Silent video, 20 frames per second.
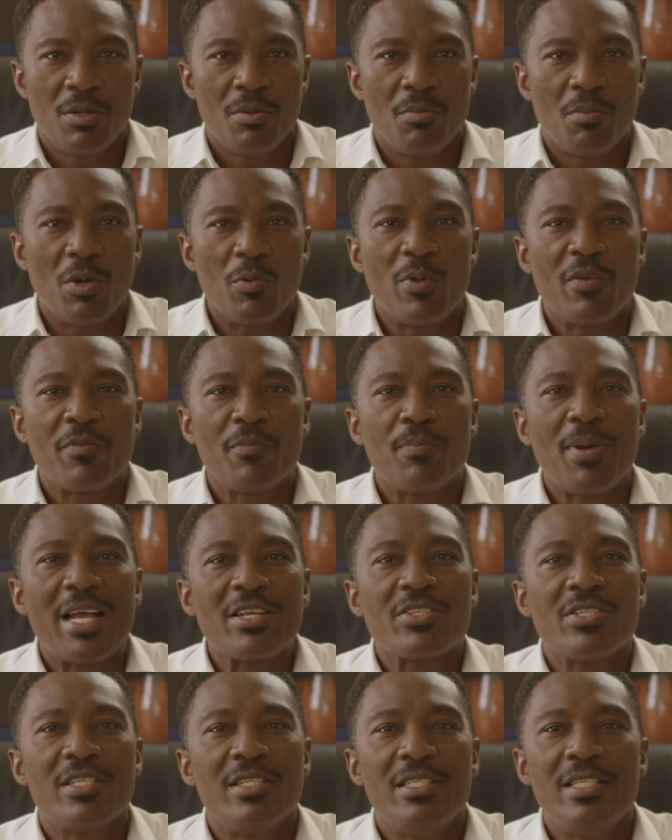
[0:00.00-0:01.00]
but with
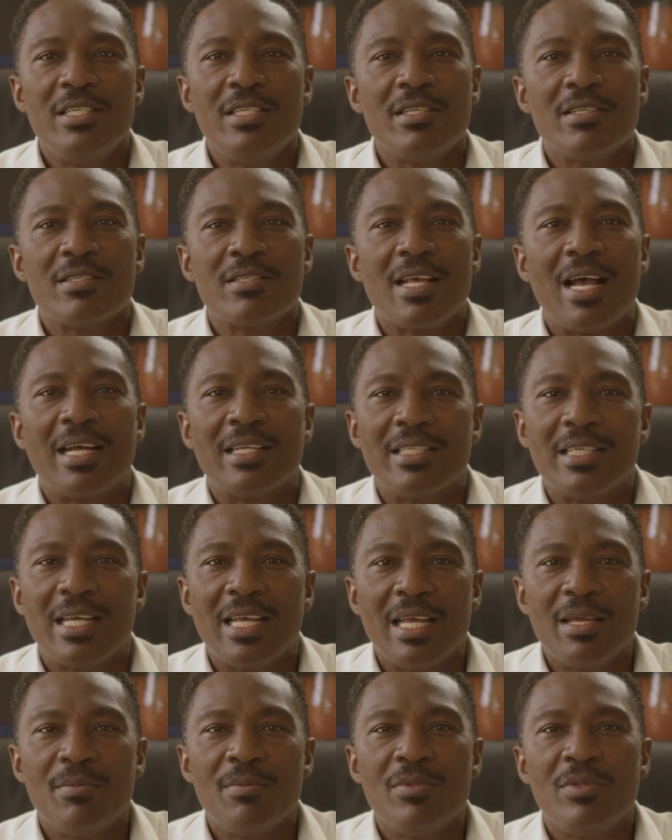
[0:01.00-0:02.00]
passionate leaders at the
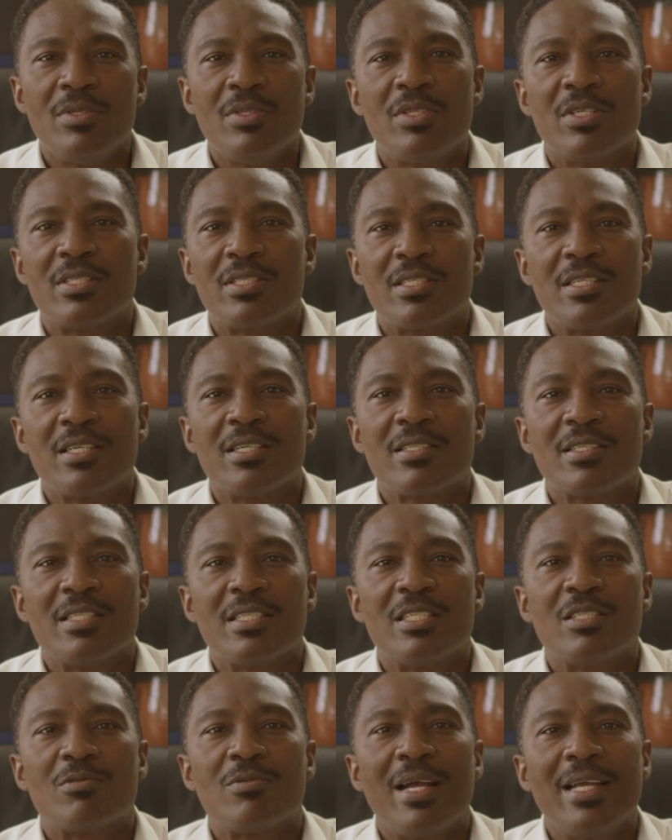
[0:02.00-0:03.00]
helm to steer us in
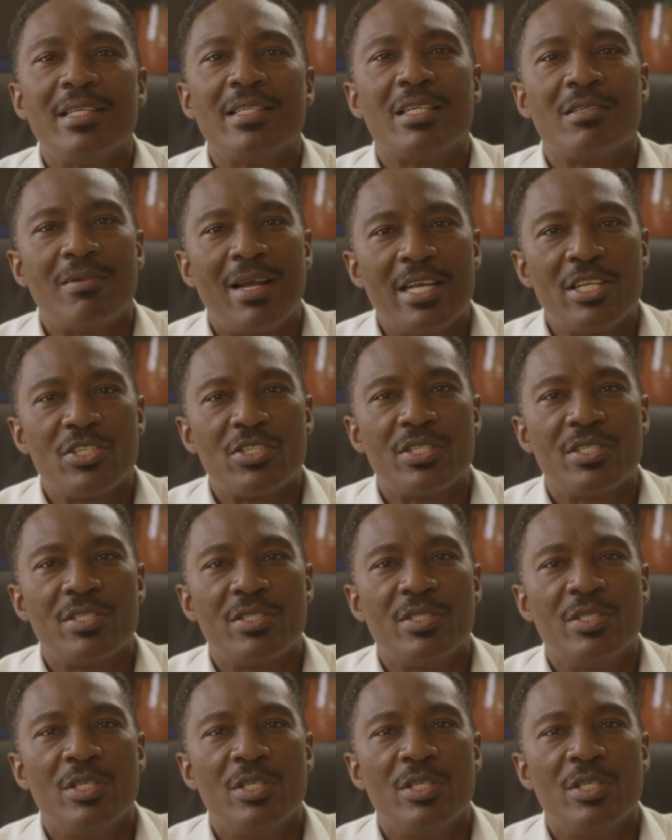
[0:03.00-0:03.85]
the right direction,